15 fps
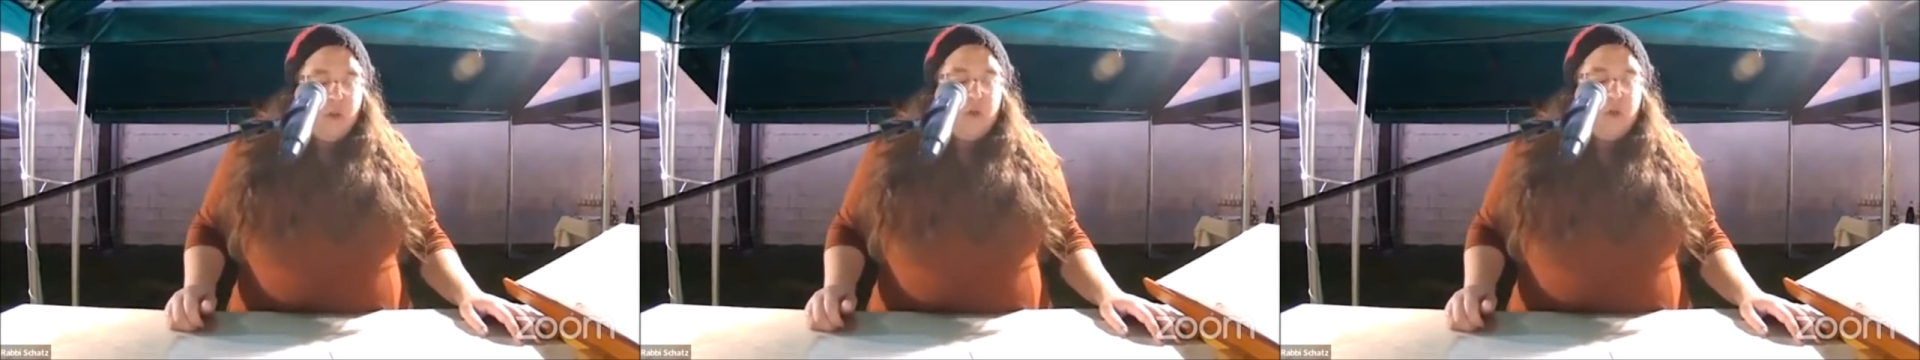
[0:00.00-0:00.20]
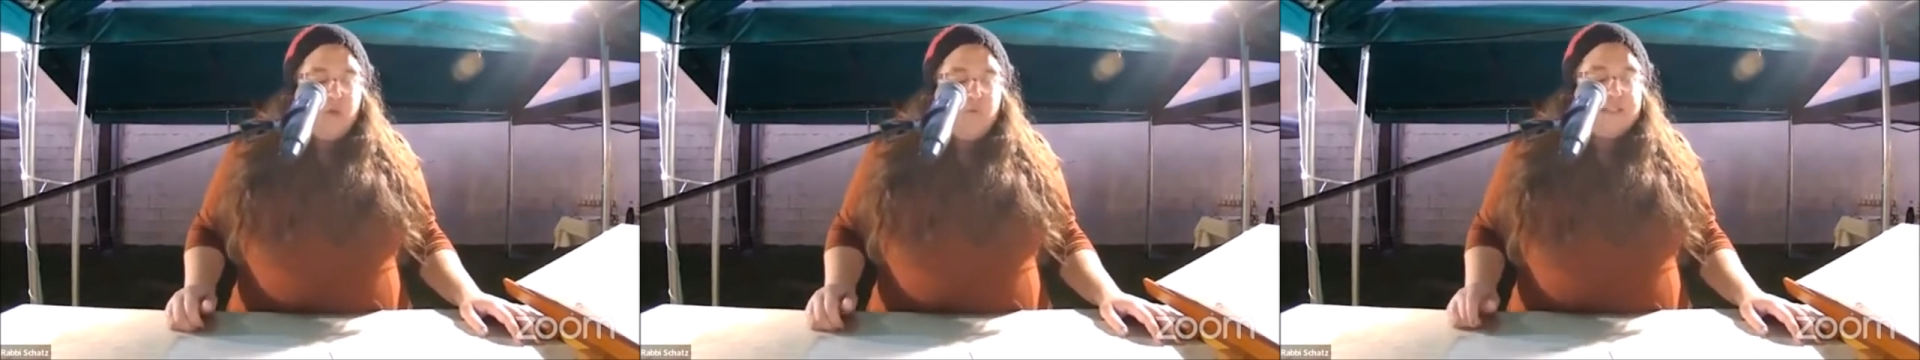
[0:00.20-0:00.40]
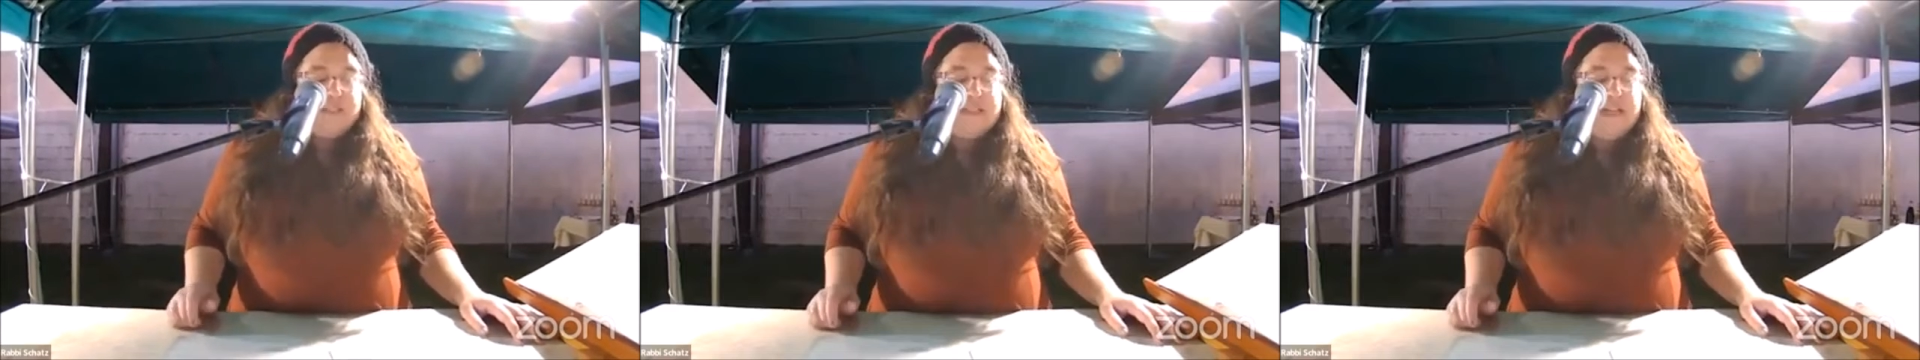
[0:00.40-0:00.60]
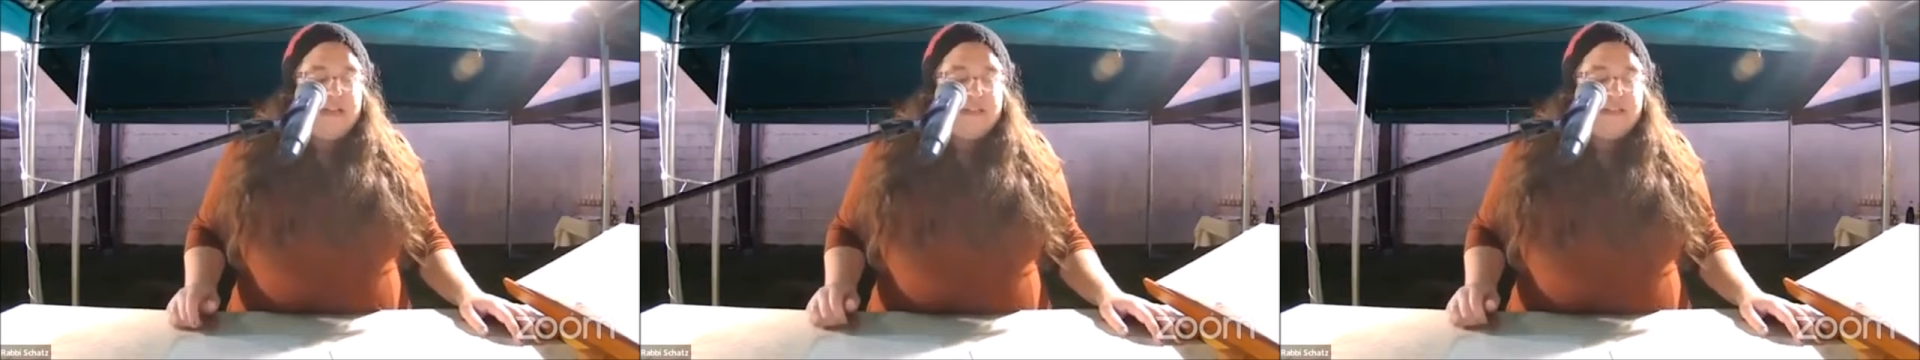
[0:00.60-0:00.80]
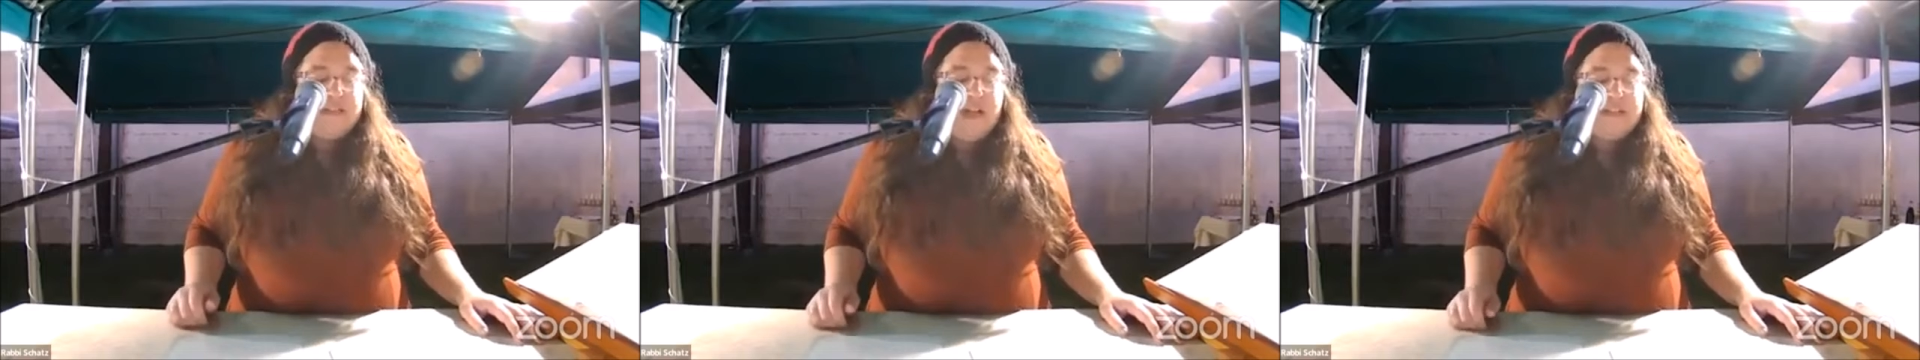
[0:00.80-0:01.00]
who was
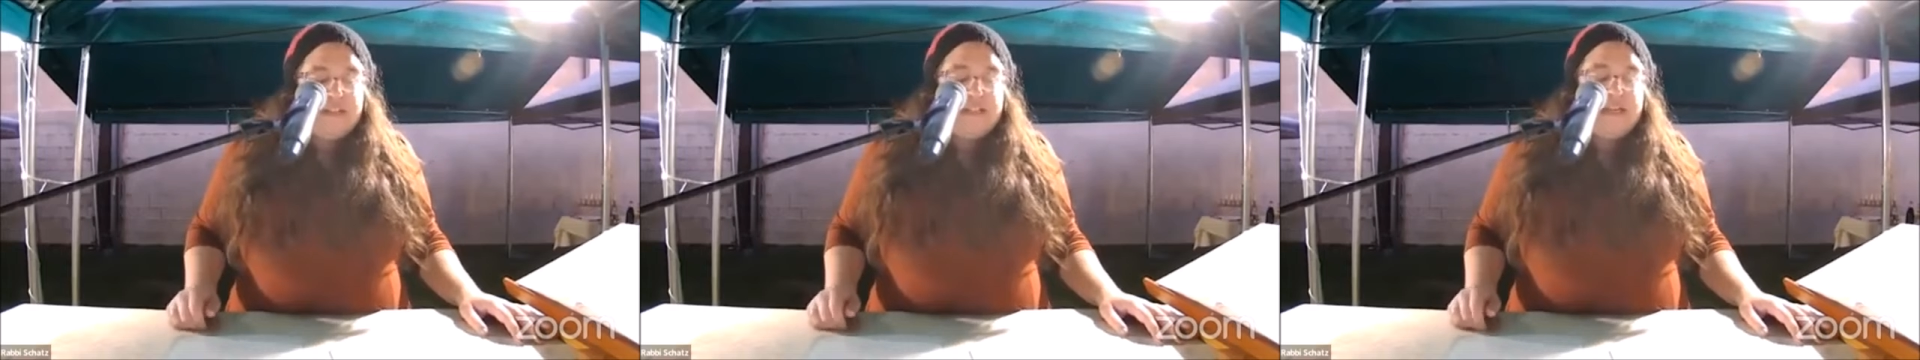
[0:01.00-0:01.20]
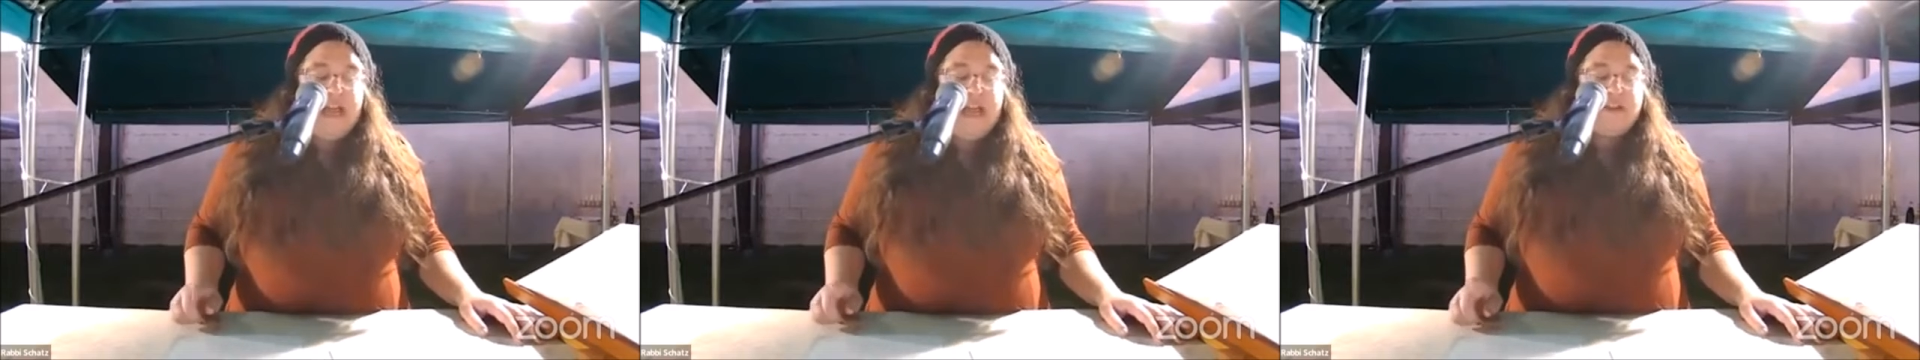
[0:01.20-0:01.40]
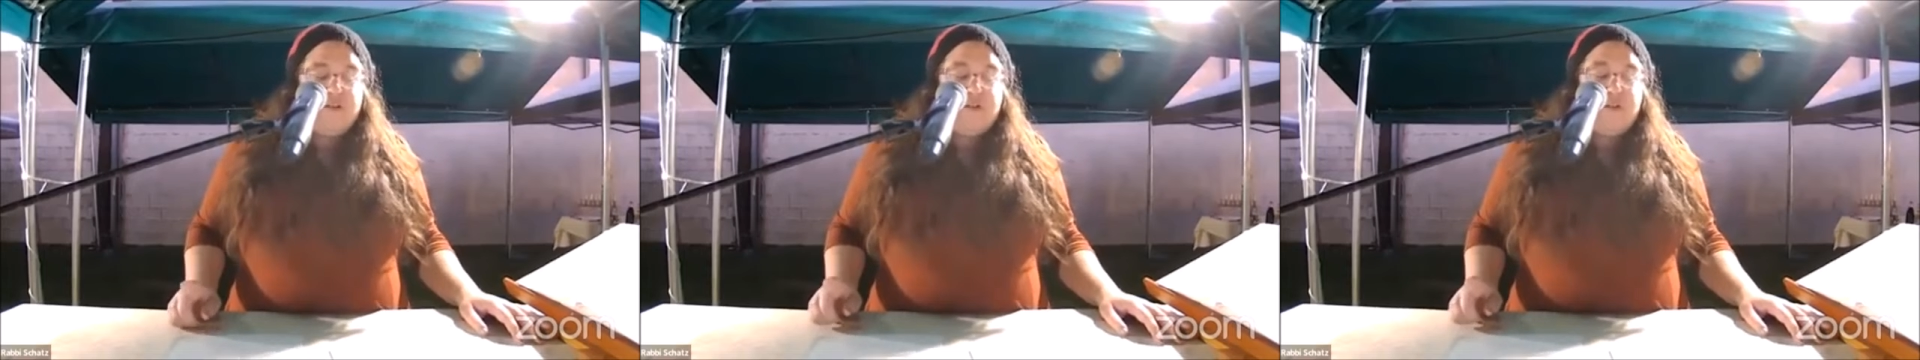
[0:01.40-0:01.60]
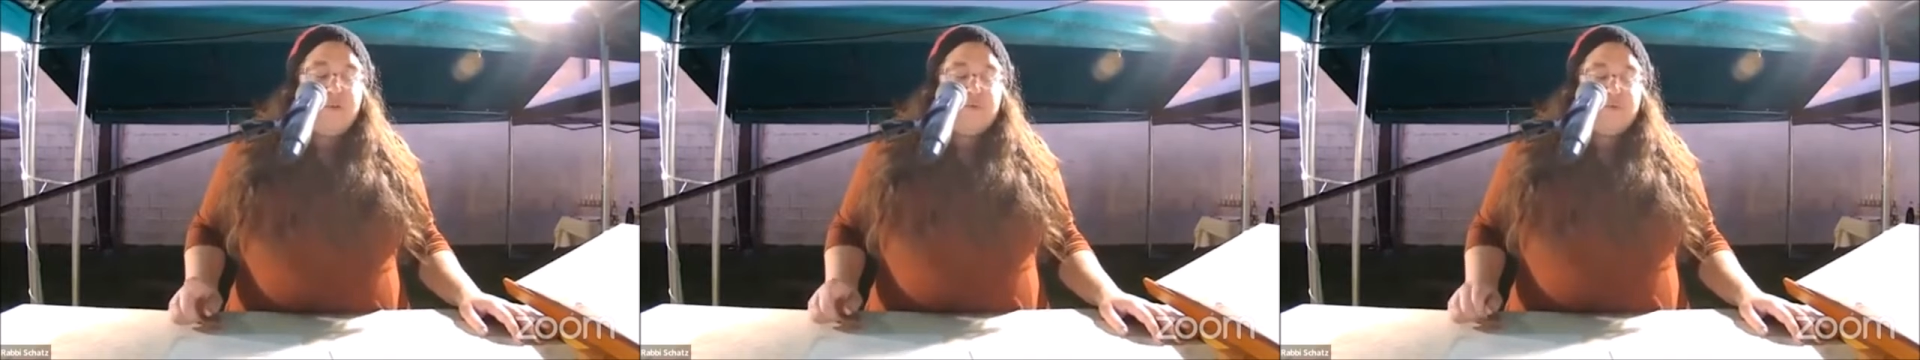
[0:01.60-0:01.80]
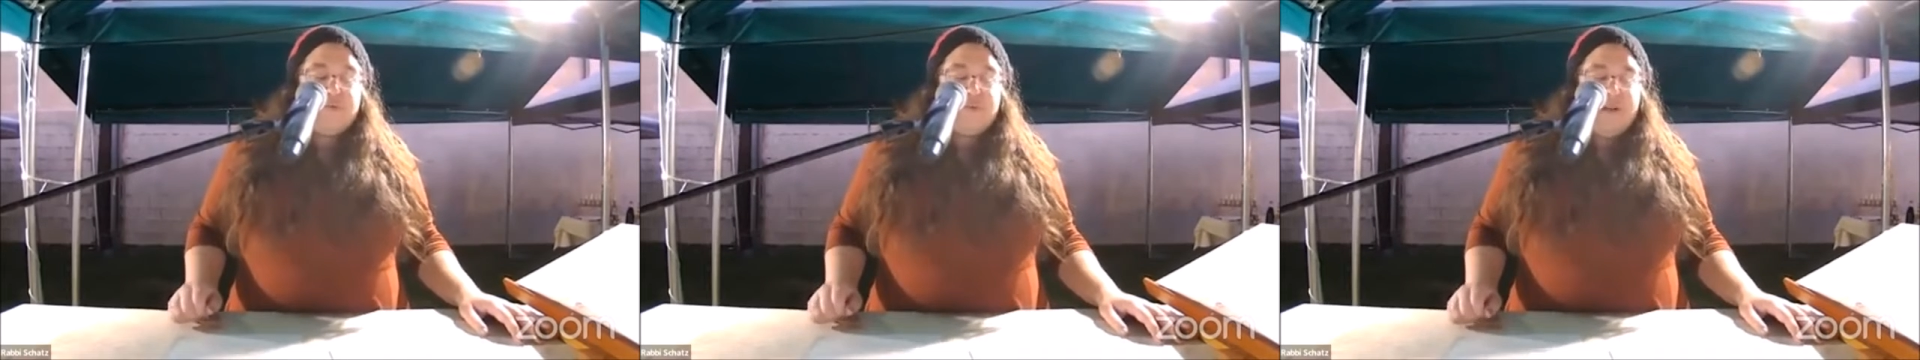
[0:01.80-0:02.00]
ungodly and no
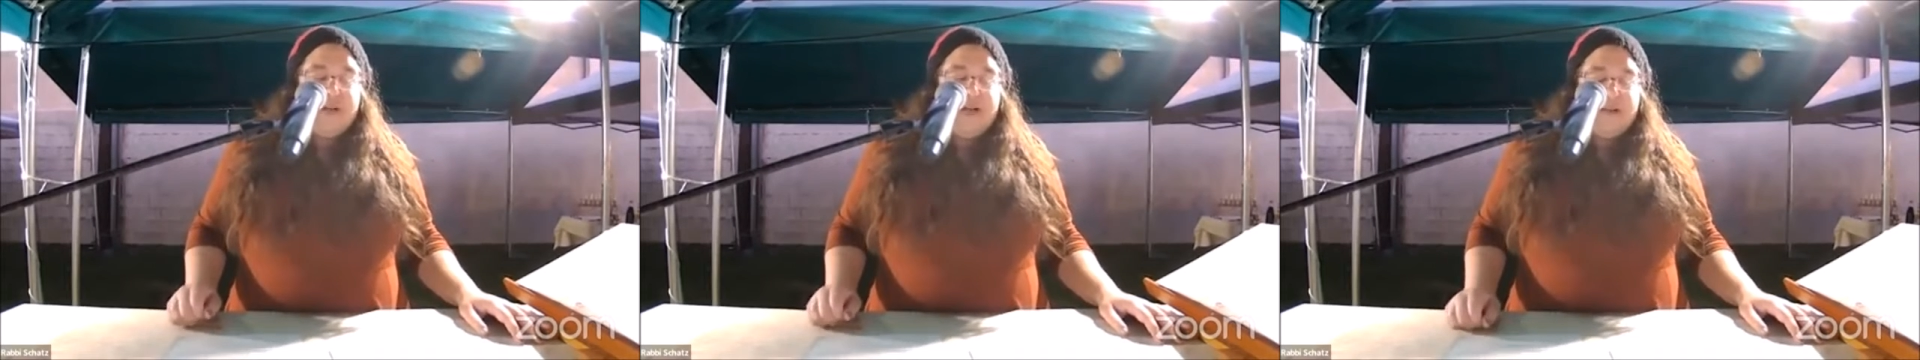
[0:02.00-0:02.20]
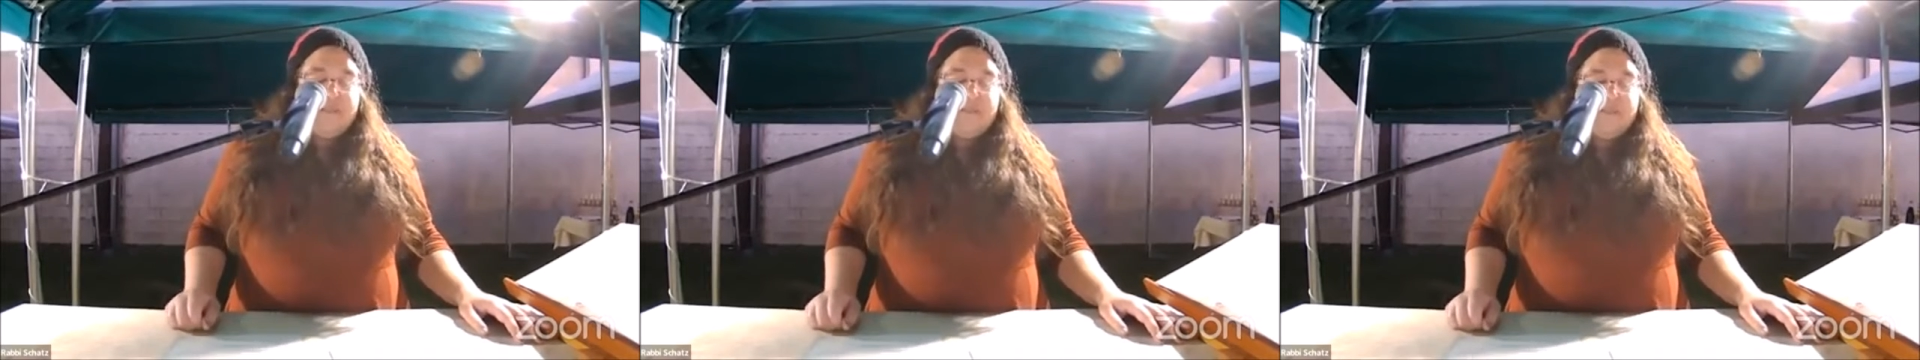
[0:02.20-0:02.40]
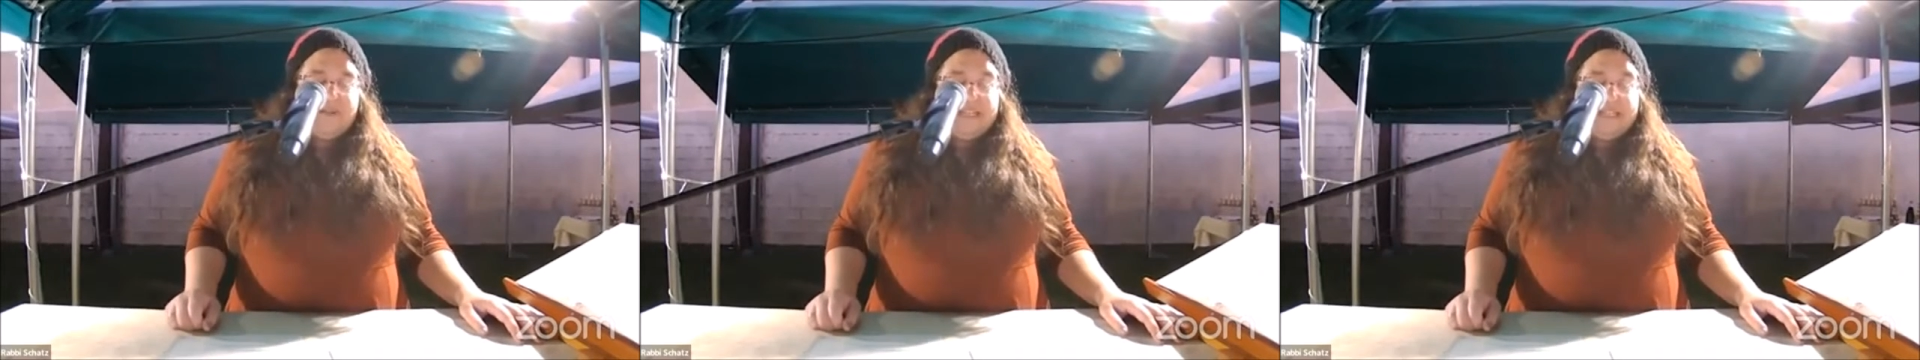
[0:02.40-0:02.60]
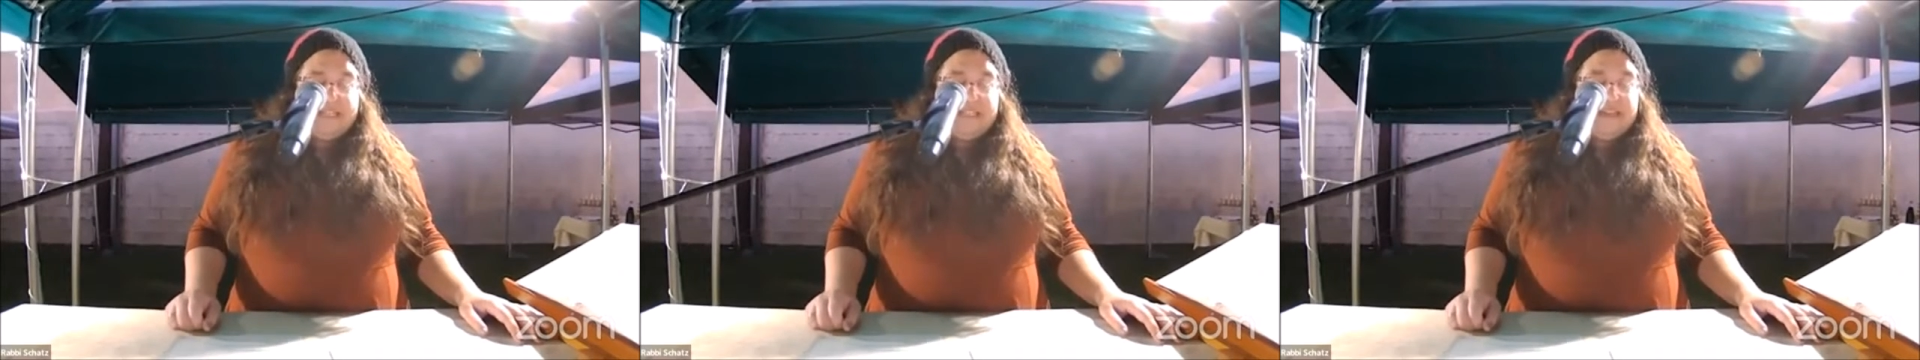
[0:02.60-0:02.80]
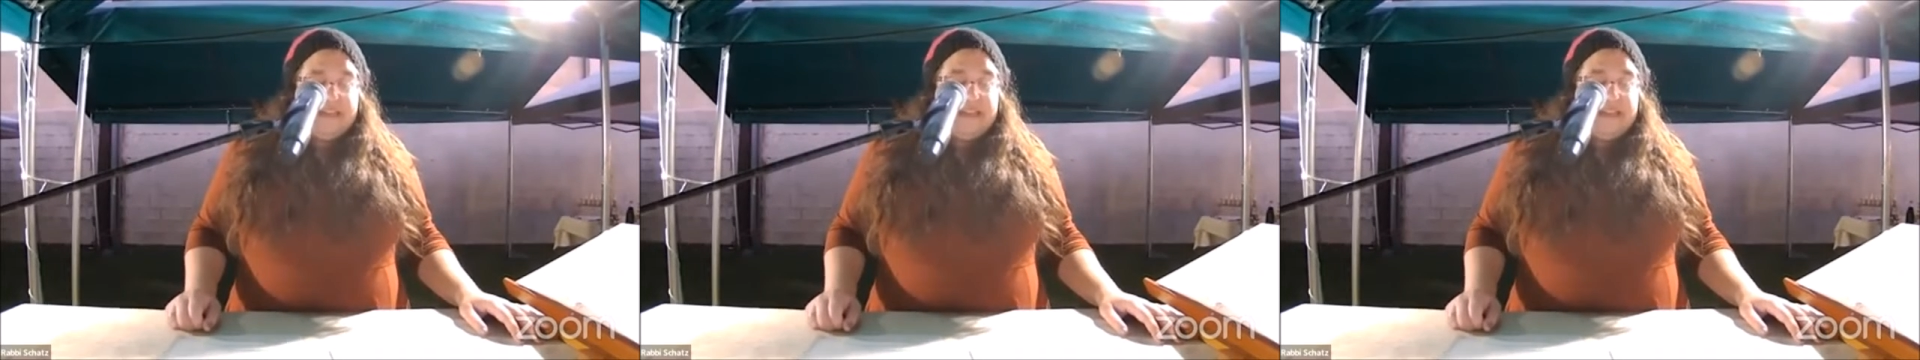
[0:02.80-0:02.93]
true high priest.